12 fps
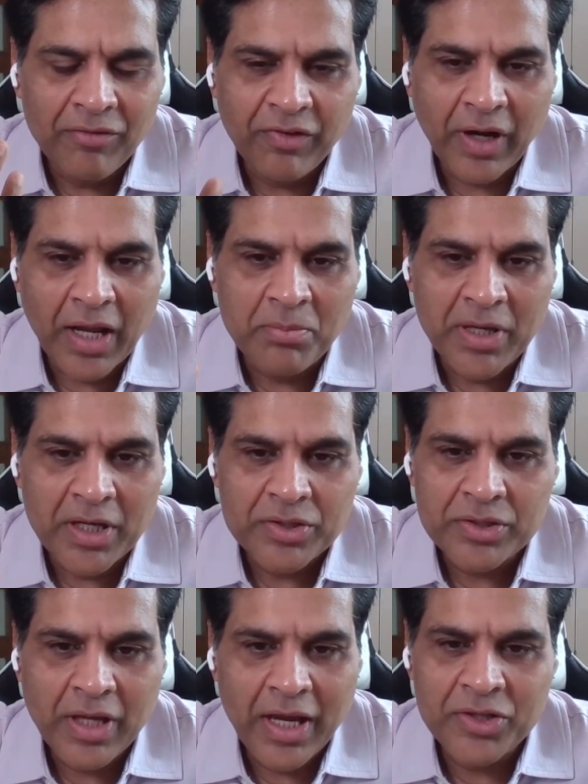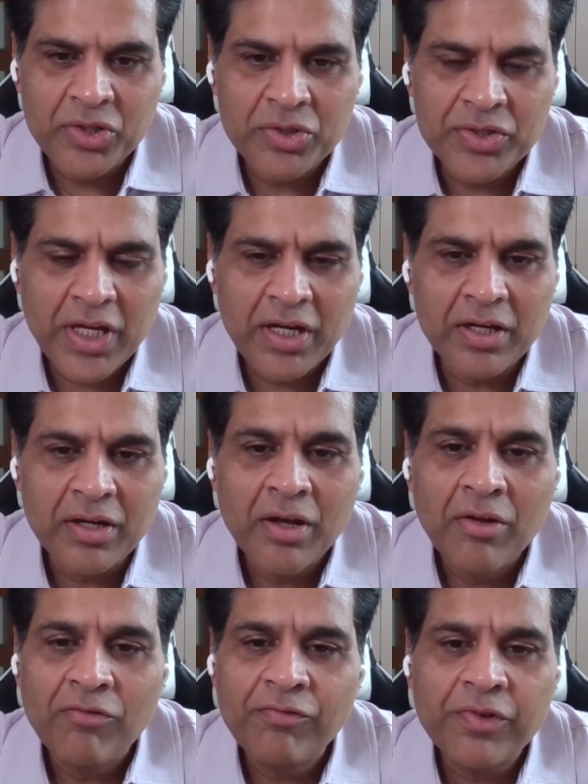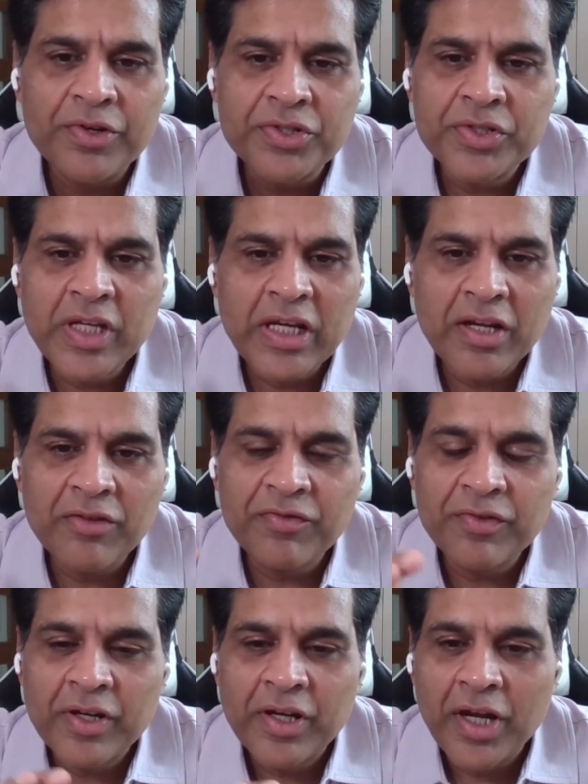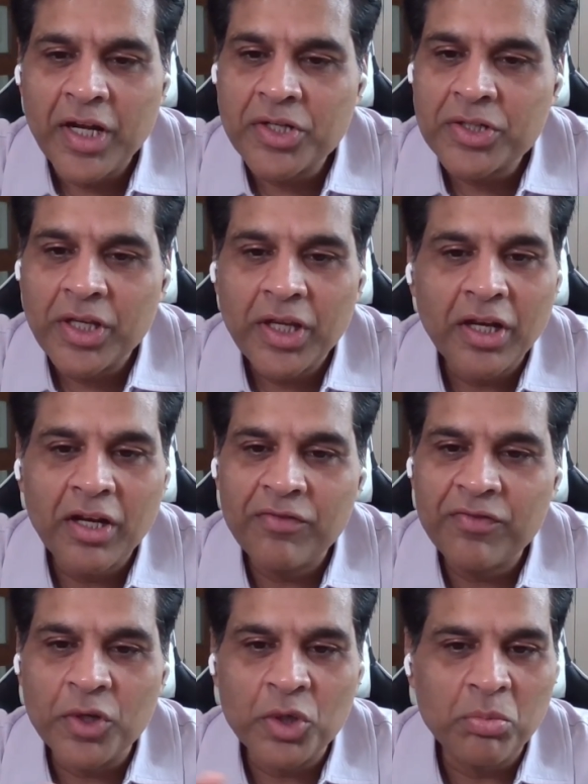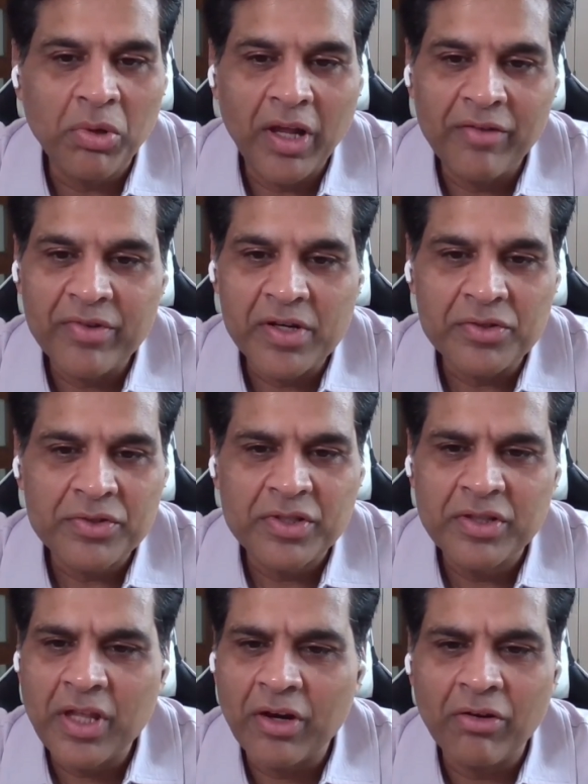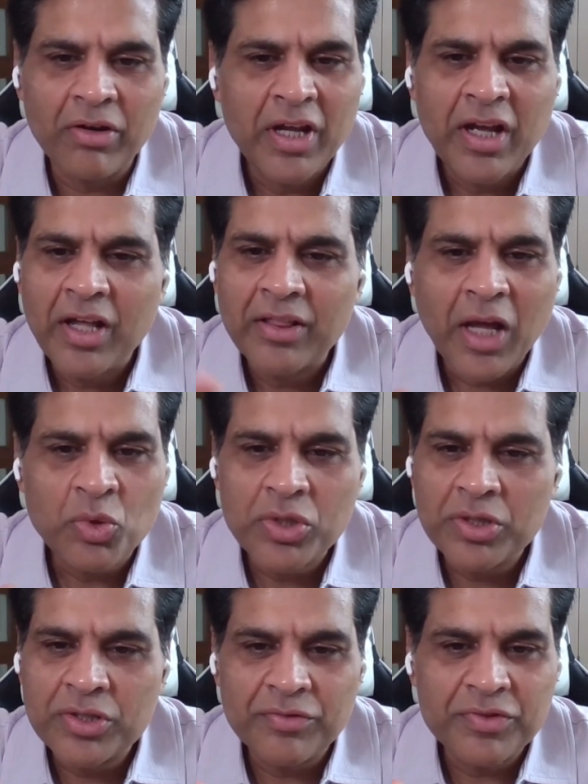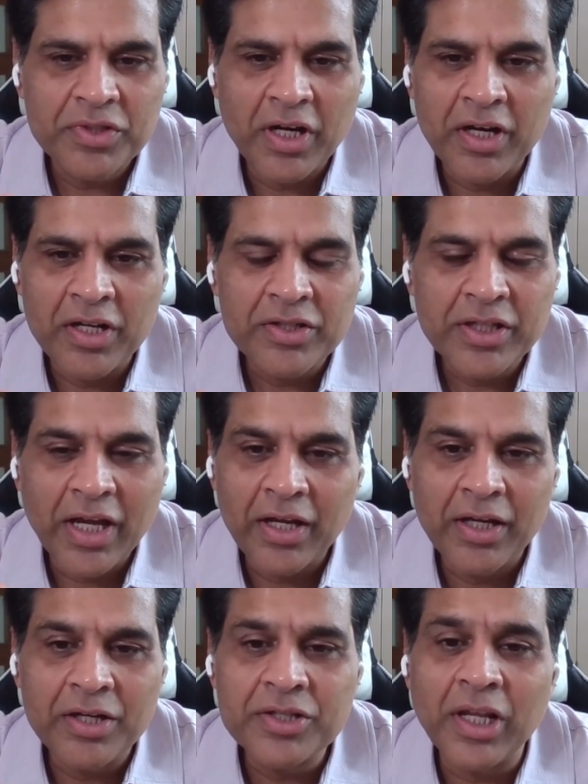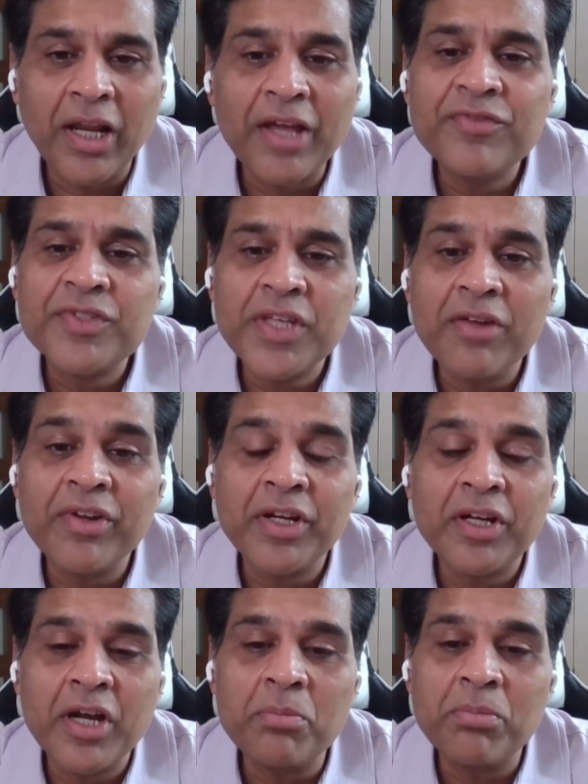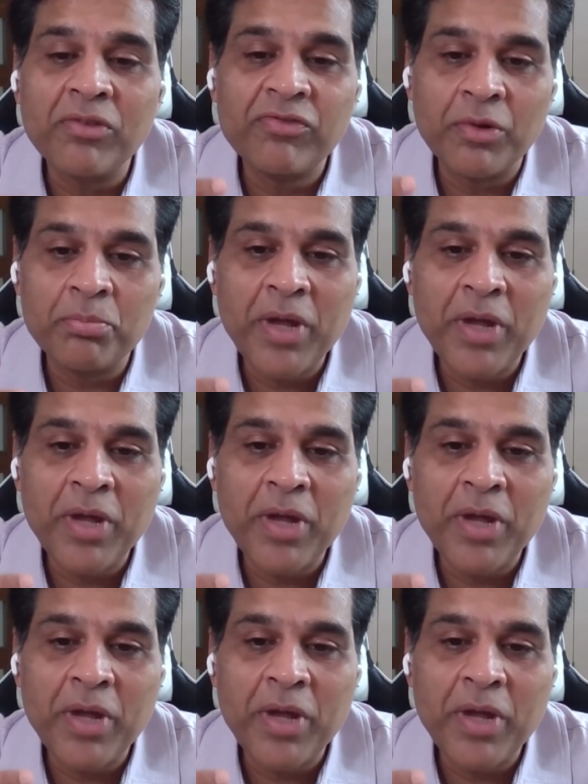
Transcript: for IBS, as you said. For C. diff, it's irrefutable evidence. There are thousands of studies. It's a life-saving treatment for